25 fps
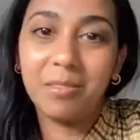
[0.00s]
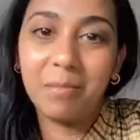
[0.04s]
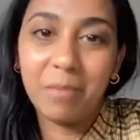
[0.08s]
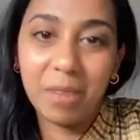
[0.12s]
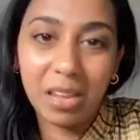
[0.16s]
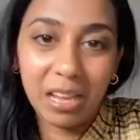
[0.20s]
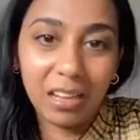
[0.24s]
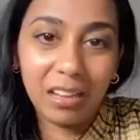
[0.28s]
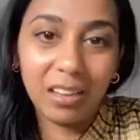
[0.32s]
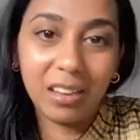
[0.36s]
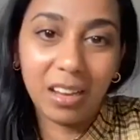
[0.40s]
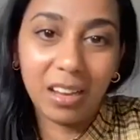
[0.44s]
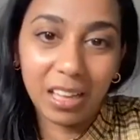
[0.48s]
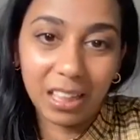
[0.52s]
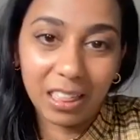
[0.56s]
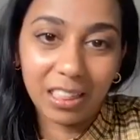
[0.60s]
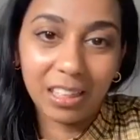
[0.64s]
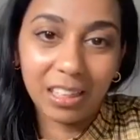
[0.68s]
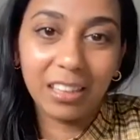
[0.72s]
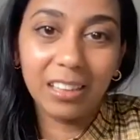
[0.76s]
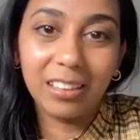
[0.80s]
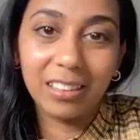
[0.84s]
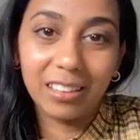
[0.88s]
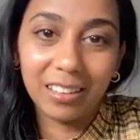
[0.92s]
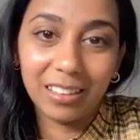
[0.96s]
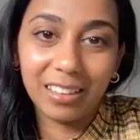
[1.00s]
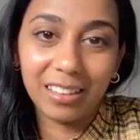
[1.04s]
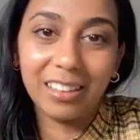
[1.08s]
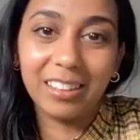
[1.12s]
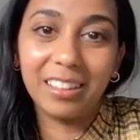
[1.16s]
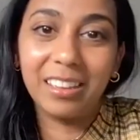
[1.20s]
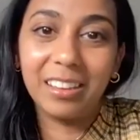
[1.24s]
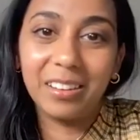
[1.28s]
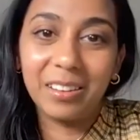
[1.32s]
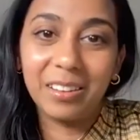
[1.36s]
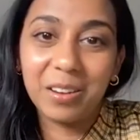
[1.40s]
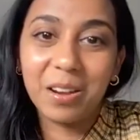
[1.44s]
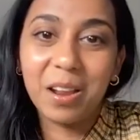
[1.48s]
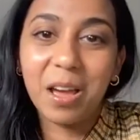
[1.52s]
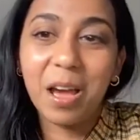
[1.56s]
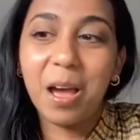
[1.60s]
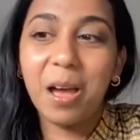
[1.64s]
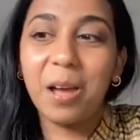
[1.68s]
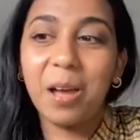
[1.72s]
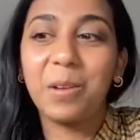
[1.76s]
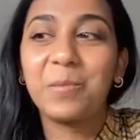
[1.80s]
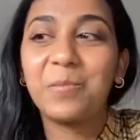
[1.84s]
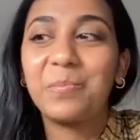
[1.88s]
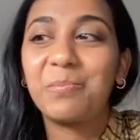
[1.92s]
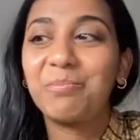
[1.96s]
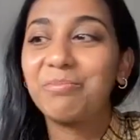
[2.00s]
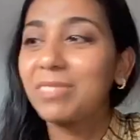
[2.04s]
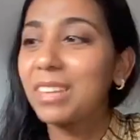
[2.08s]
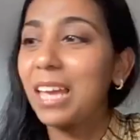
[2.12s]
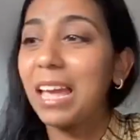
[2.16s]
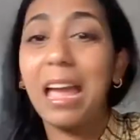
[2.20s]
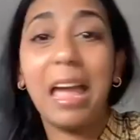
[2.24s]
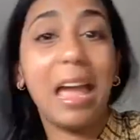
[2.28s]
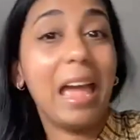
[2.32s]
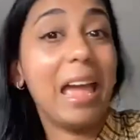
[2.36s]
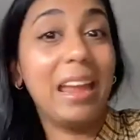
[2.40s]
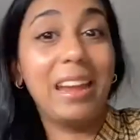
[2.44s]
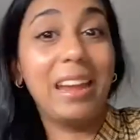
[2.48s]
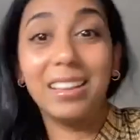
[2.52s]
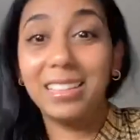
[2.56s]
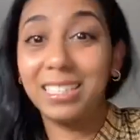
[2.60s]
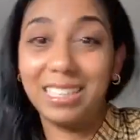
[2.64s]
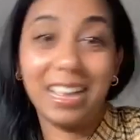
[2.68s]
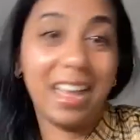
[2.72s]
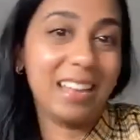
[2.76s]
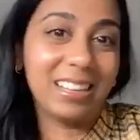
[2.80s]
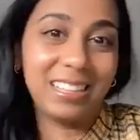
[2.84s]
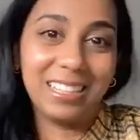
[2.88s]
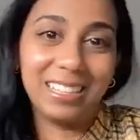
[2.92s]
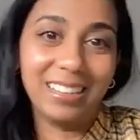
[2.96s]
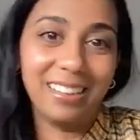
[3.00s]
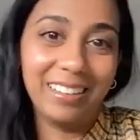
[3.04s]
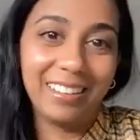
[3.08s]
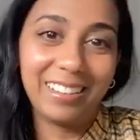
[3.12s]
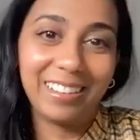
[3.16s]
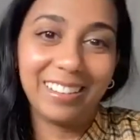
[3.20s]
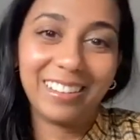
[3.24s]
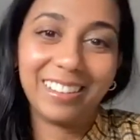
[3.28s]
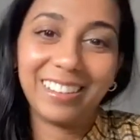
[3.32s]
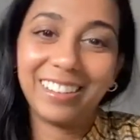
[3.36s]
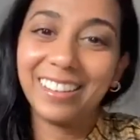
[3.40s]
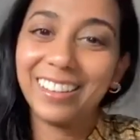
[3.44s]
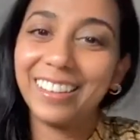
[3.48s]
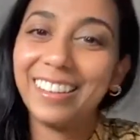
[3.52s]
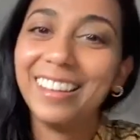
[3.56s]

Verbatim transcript: to me, I think, than um, an assassin